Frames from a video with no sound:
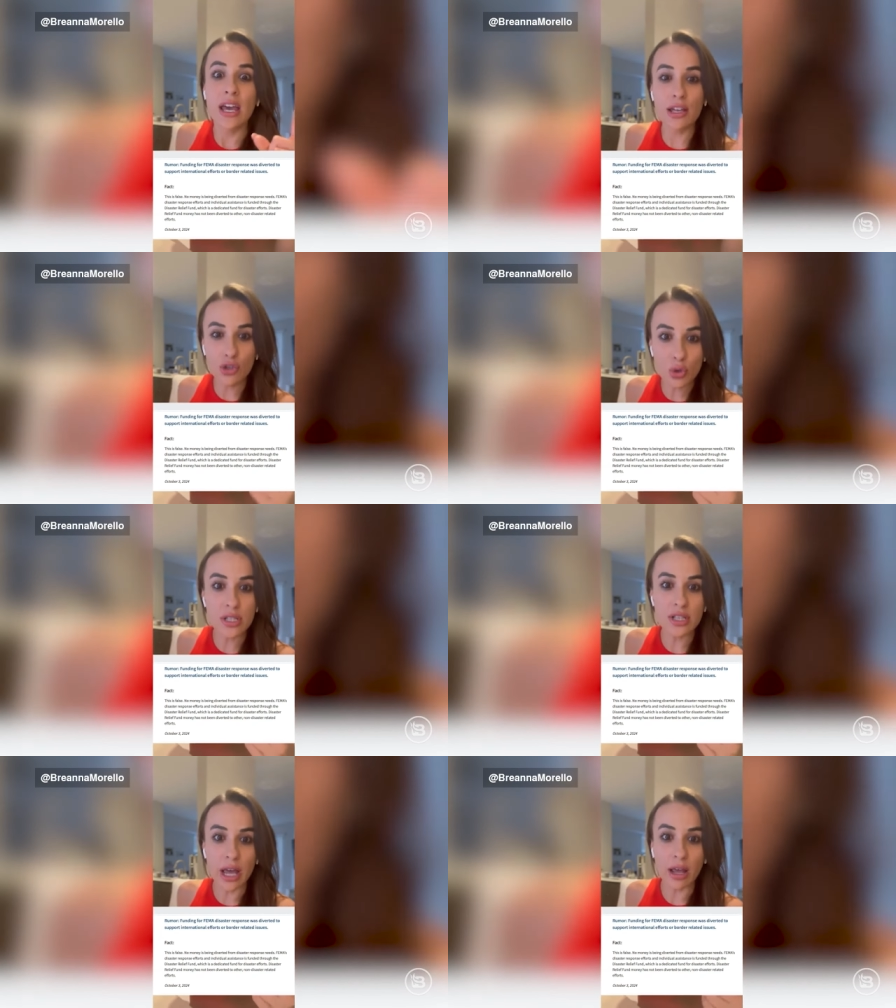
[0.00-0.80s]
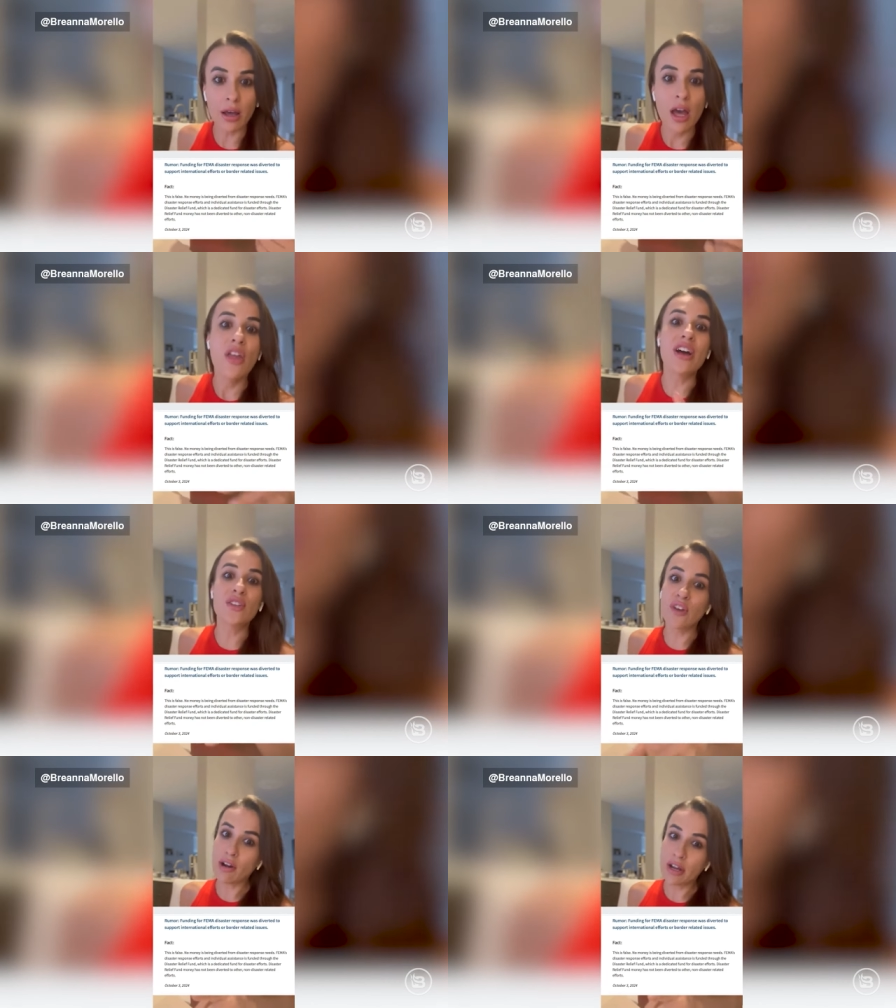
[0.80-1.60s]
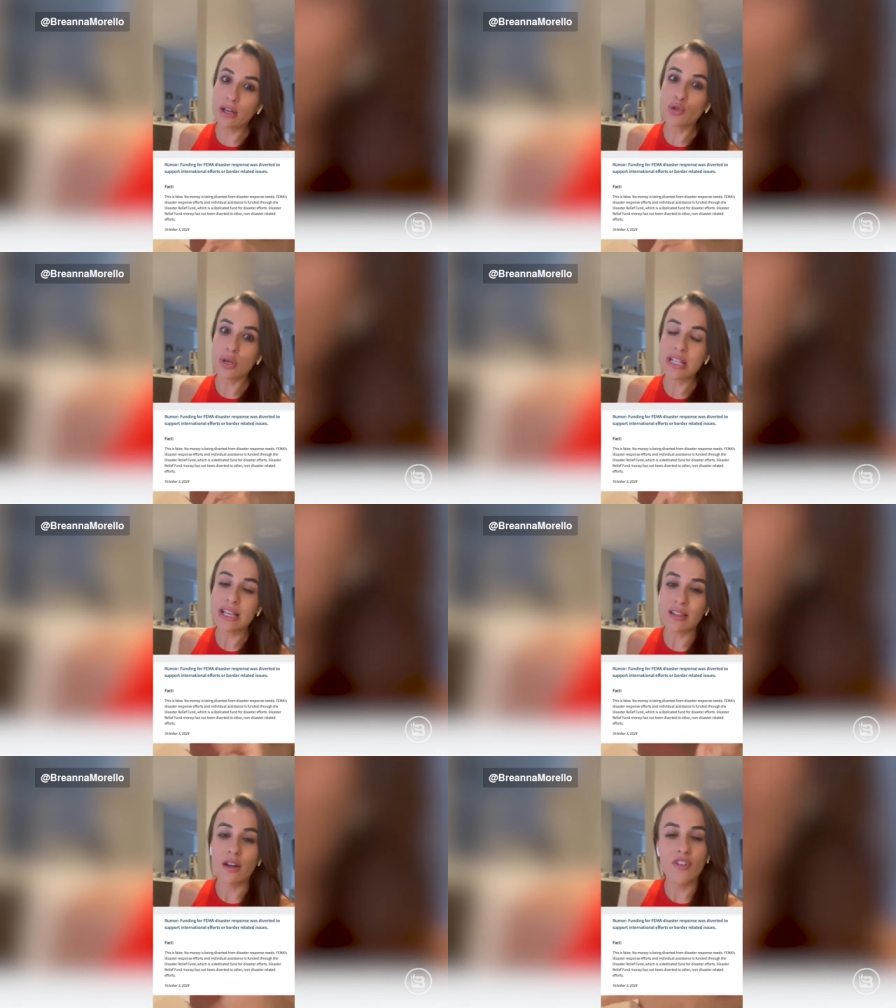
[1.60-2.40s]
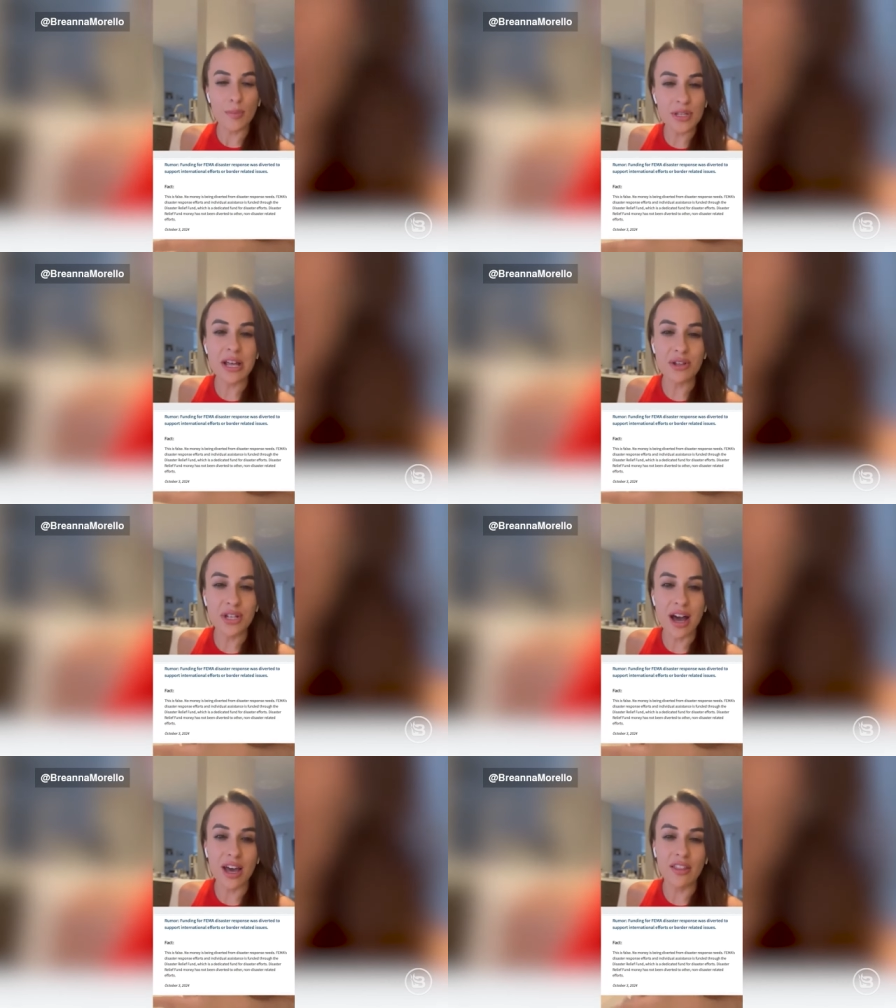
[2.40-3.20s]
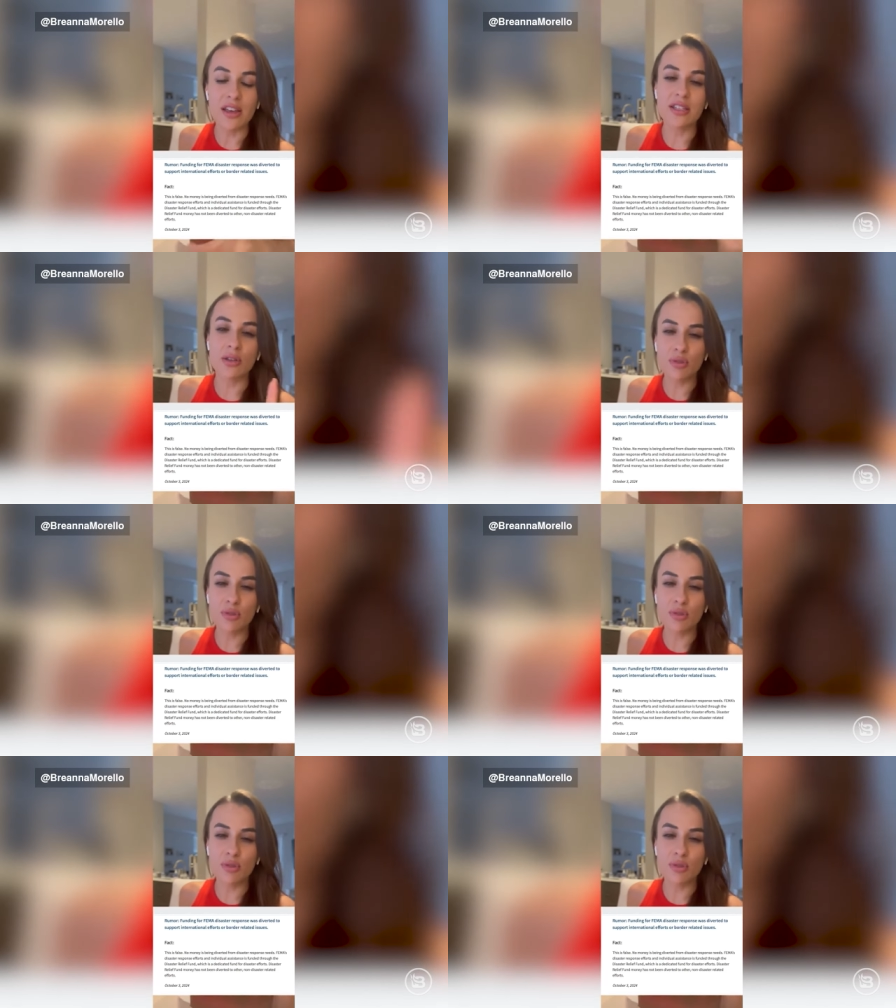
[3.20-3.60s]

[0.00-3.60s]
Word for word: Interesting. That's very interesting that FEMA is now denying this.